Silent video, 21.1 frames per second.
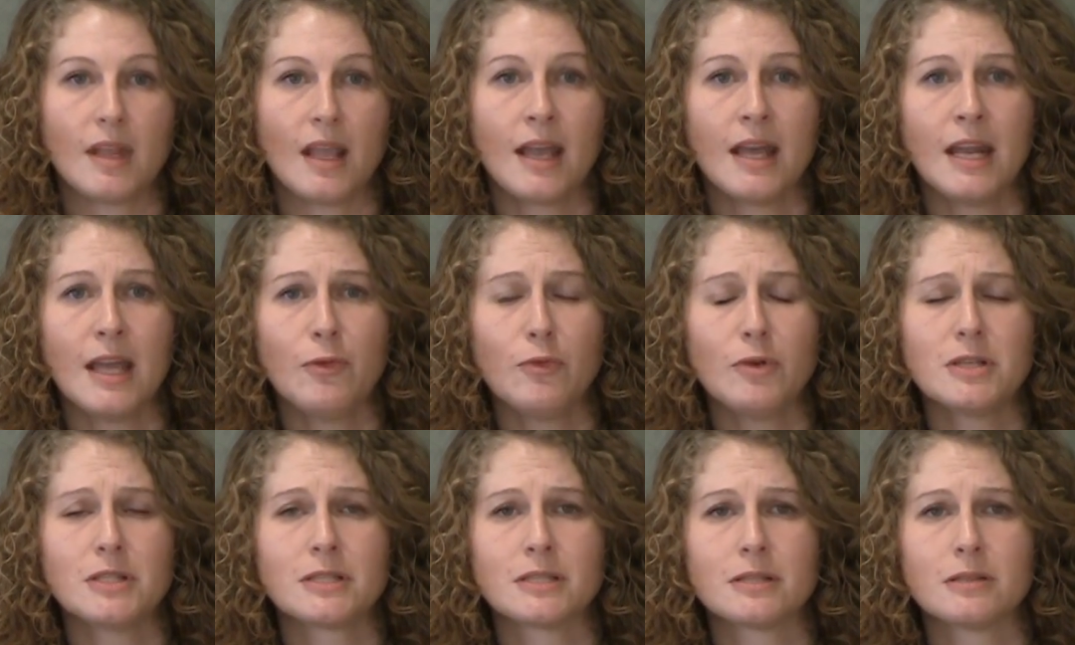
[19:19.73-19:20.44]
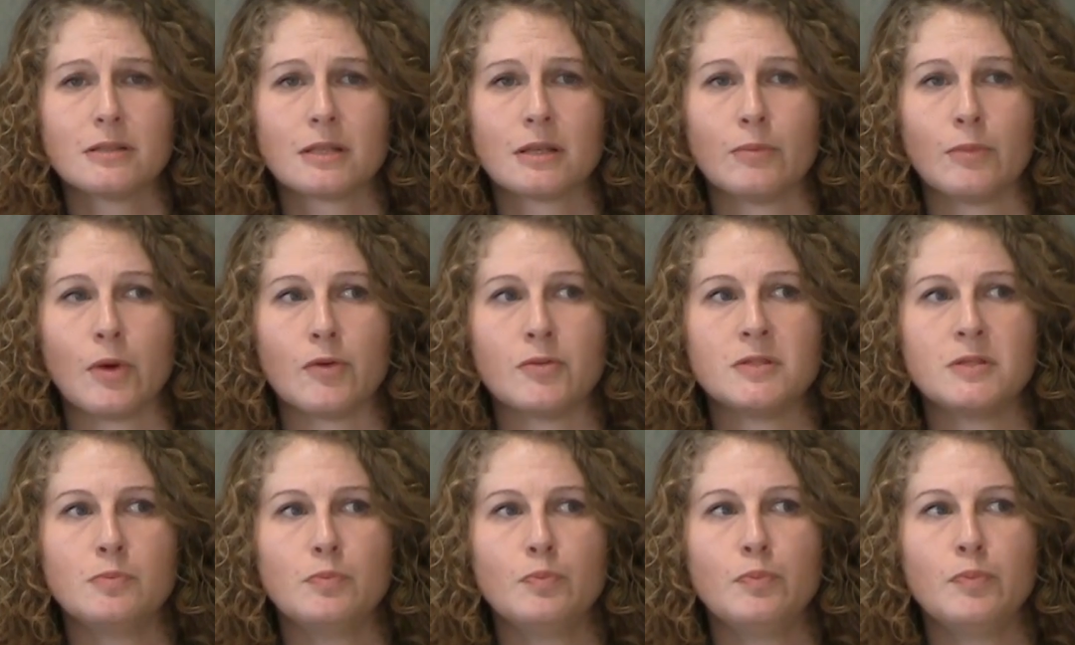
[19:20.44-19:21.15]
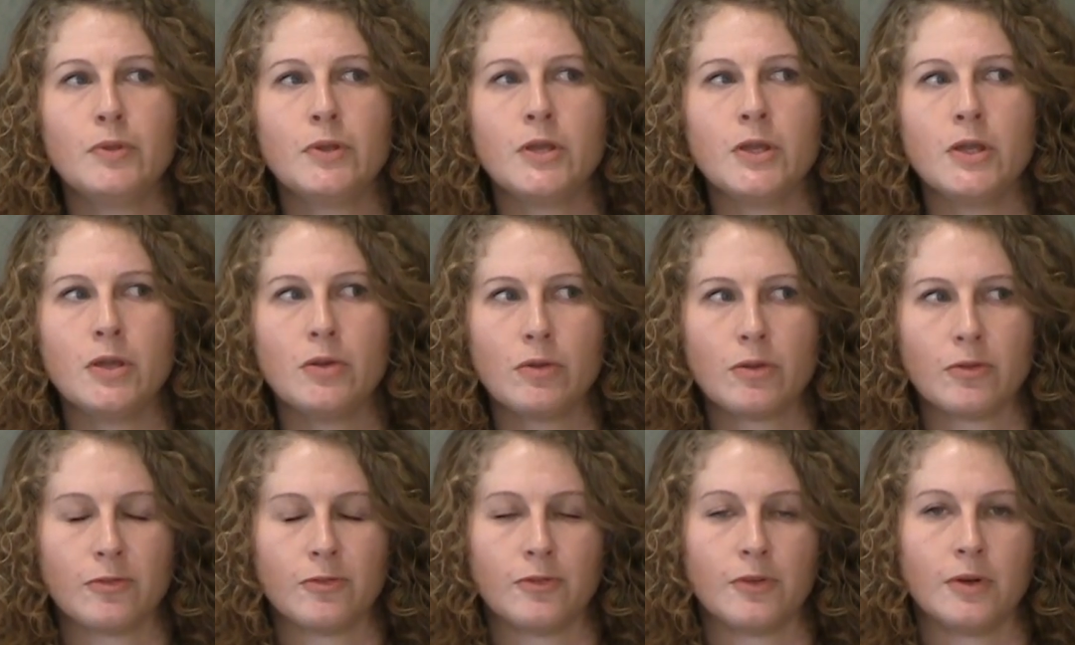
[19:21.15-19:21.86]
And it was the most
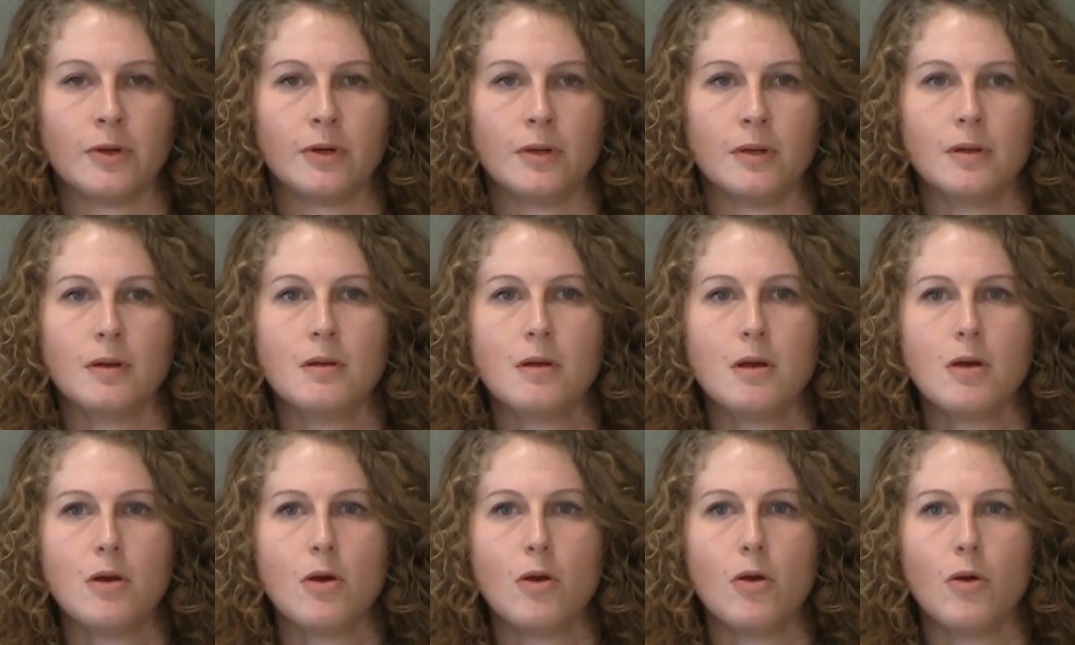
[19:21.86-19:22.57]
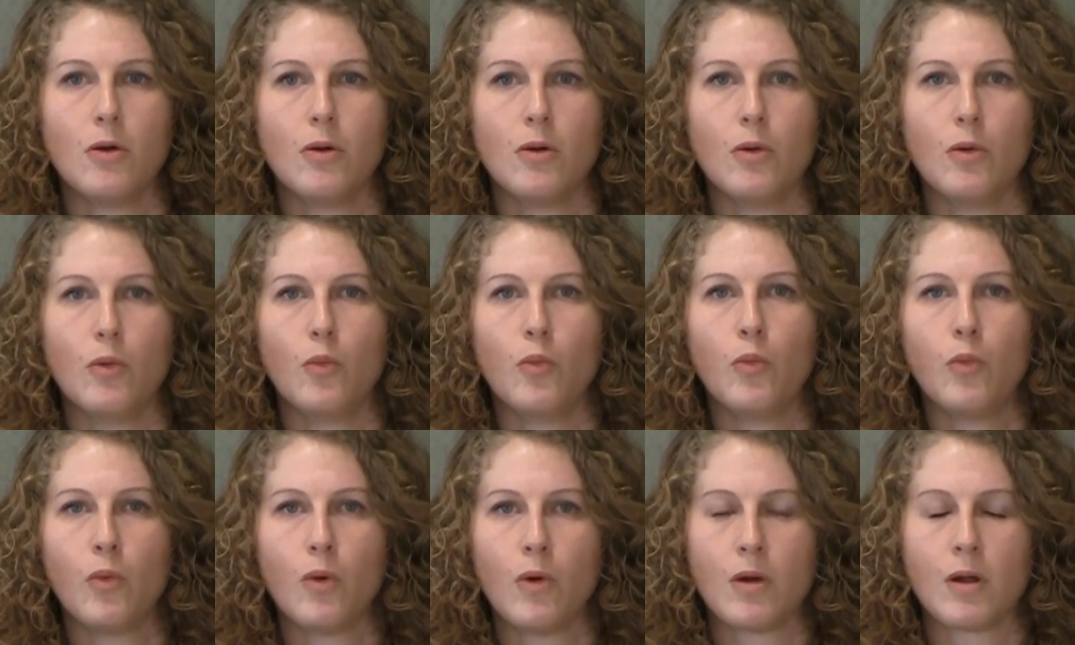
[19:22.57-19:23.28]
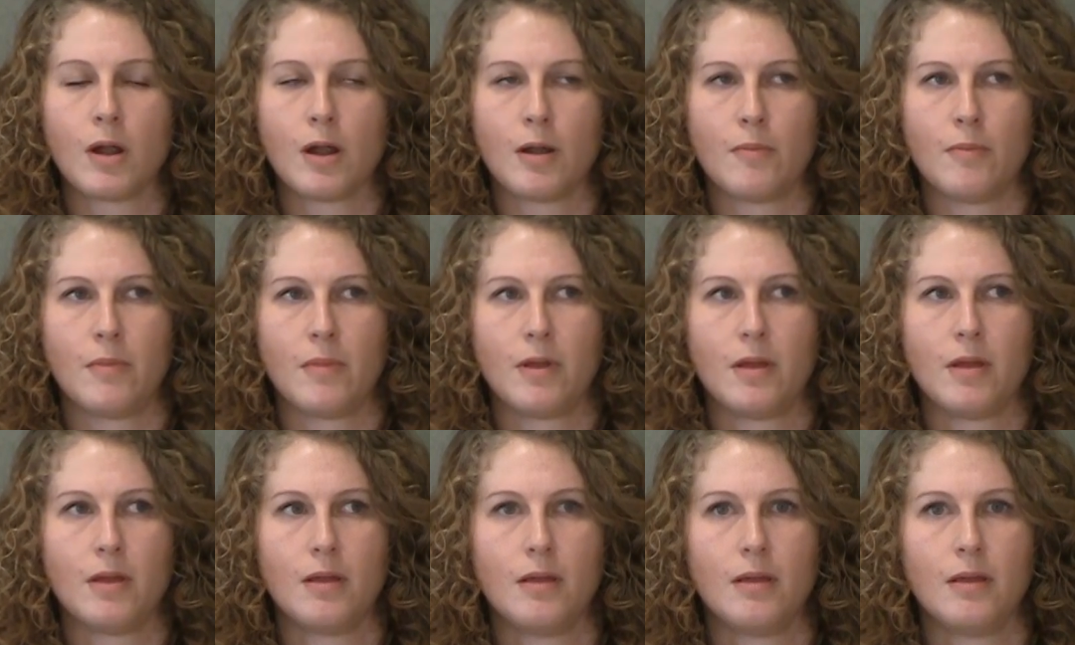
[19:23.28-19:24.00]
beautiful,
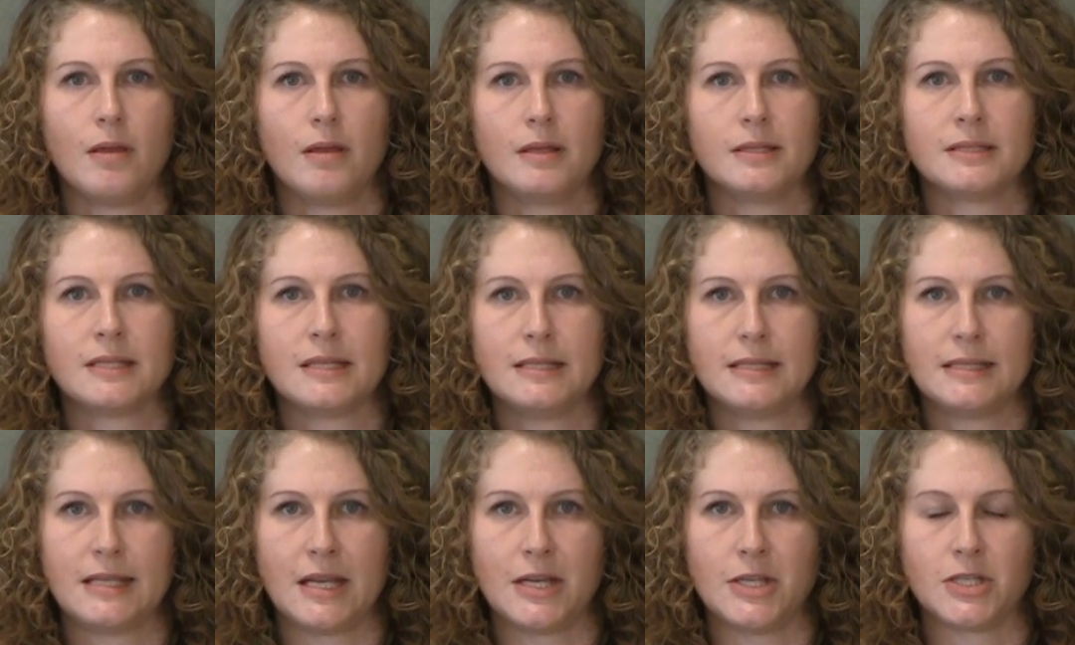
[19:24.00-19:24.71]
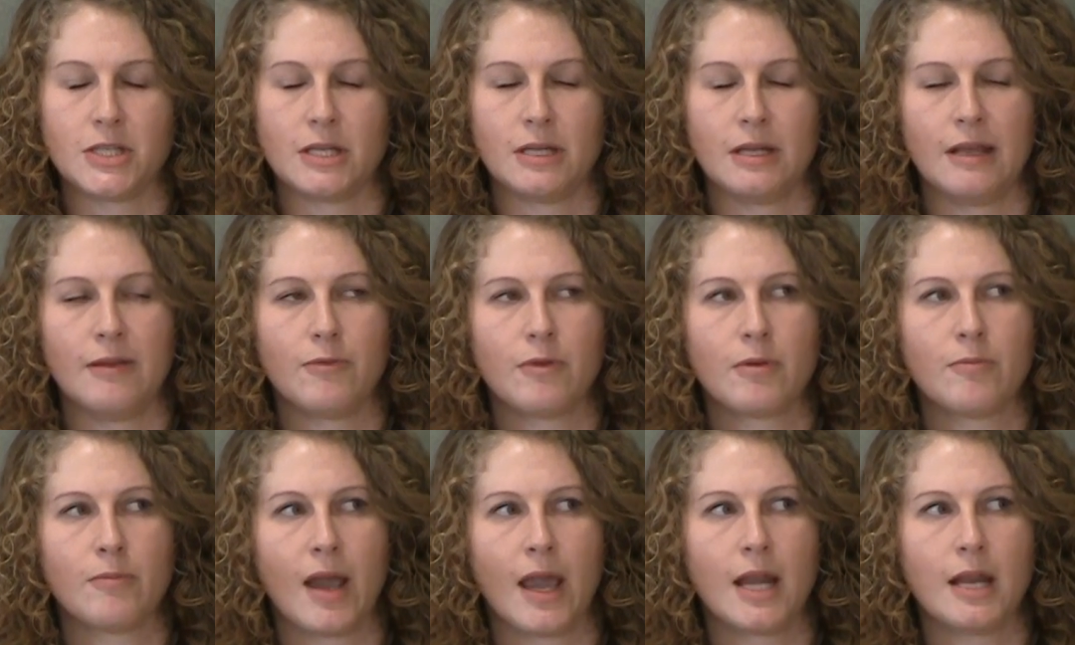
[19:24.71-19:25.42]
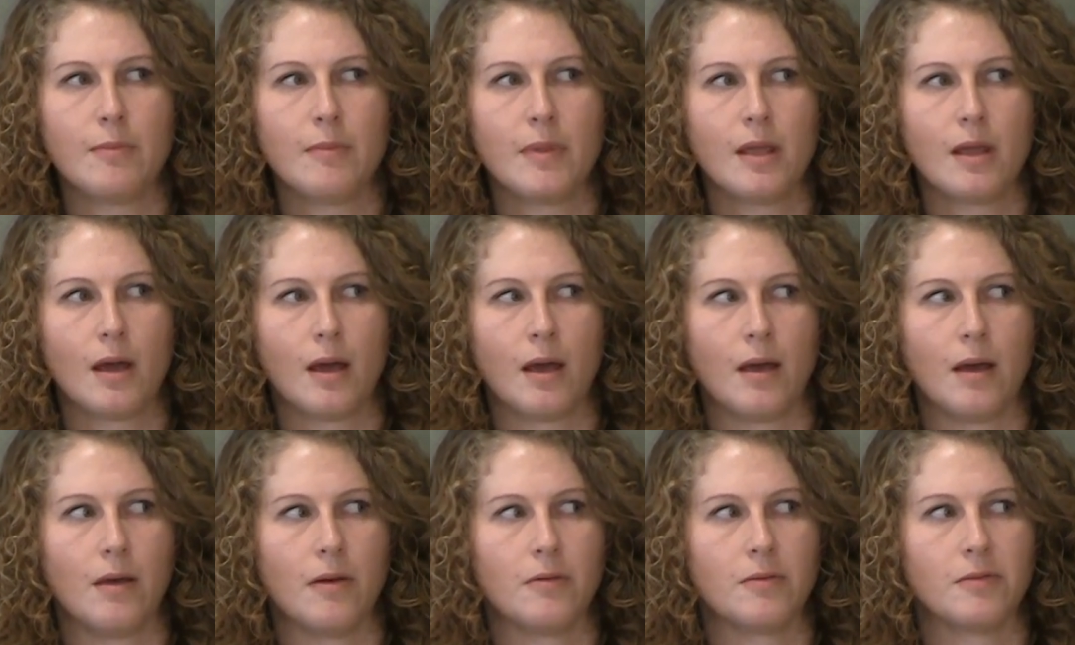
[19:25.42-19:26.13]
warm sensation. It reminded me
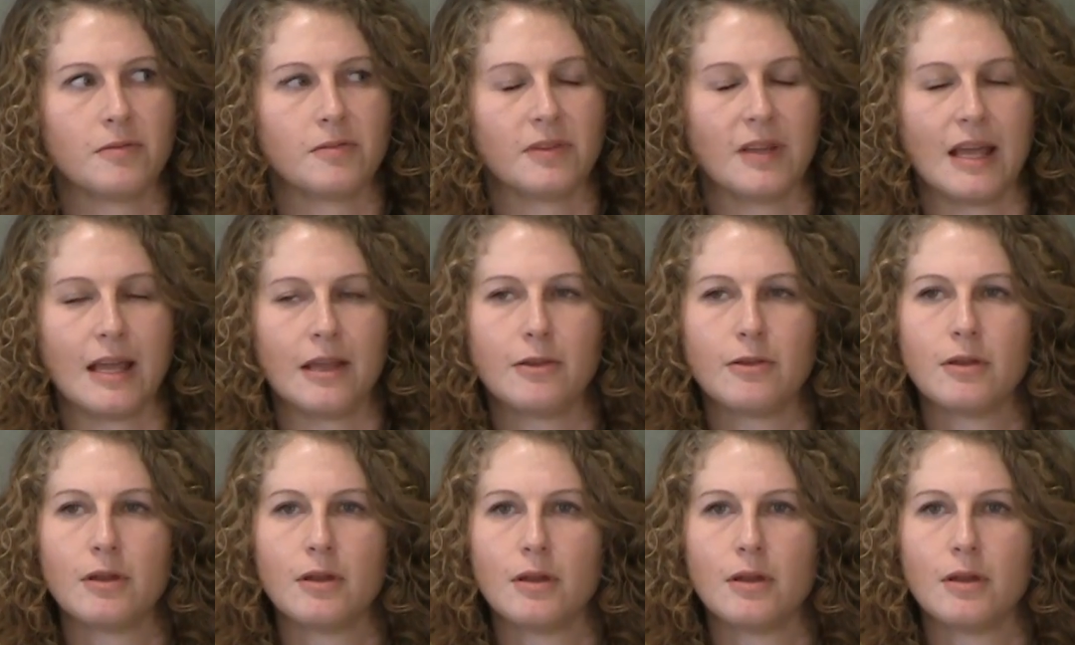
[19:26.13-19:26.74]
of like